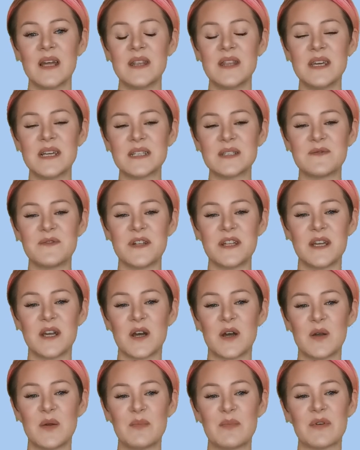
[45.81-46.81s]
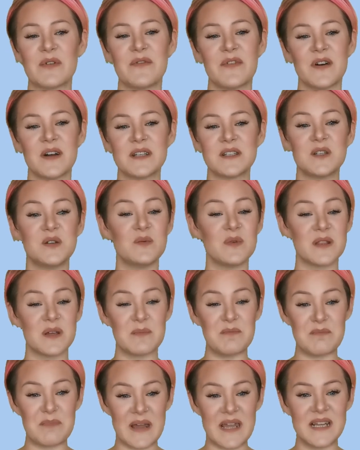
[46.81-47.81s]
This video provides you with a
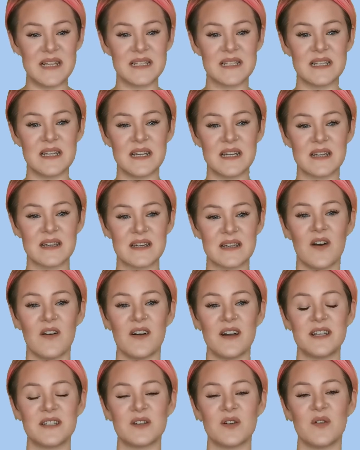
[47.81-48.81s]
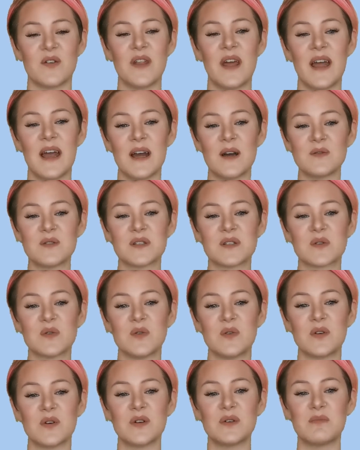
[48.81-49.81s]
basic guide on how to
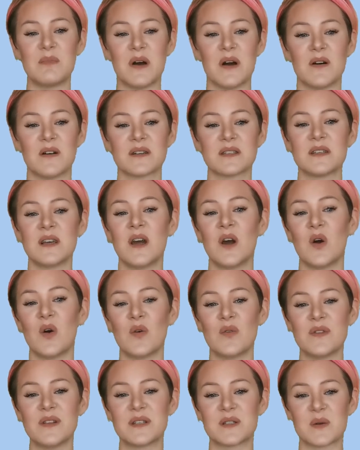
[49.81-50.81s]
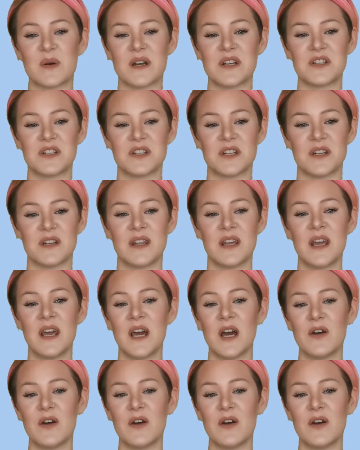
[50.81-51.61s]
score good marks on this question.